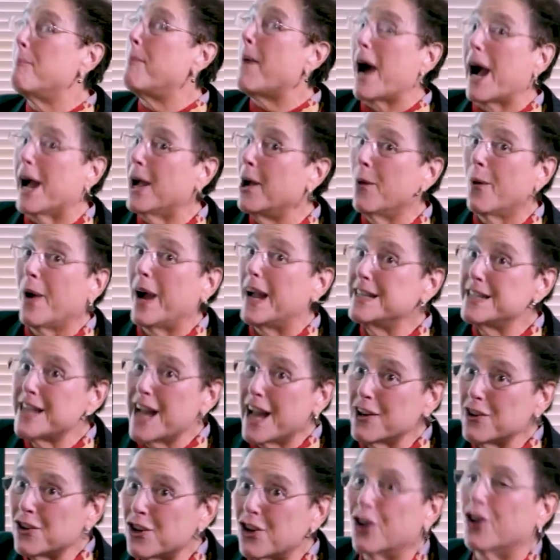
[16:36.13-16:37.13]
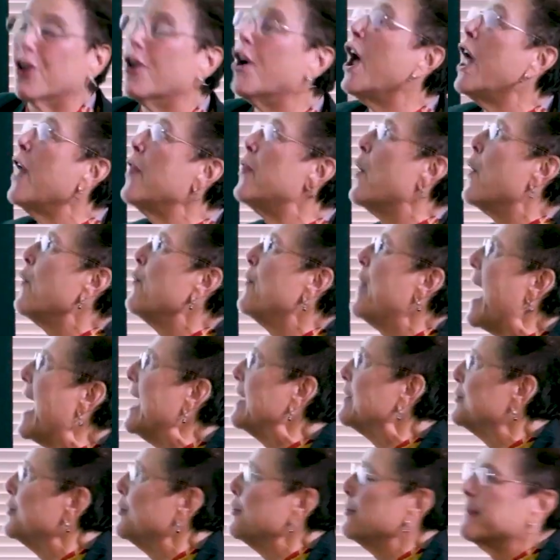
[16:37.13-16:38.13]
bioidentical, though
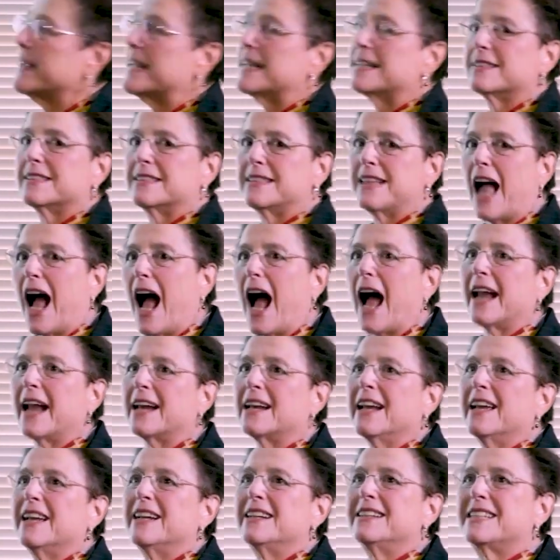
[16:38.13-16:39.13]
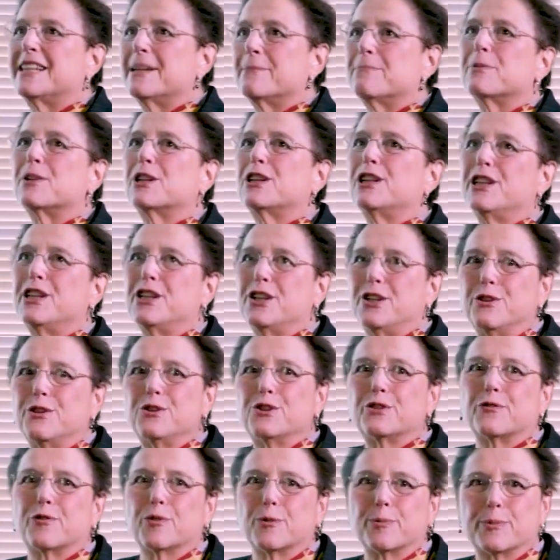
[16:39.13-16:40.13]
that term is not typically
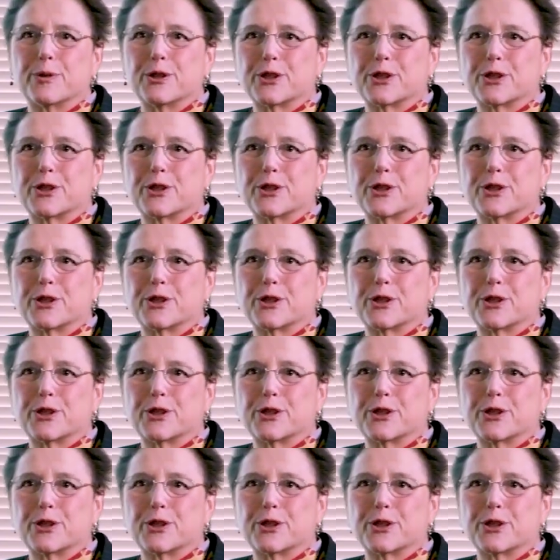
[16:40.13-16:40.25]
used for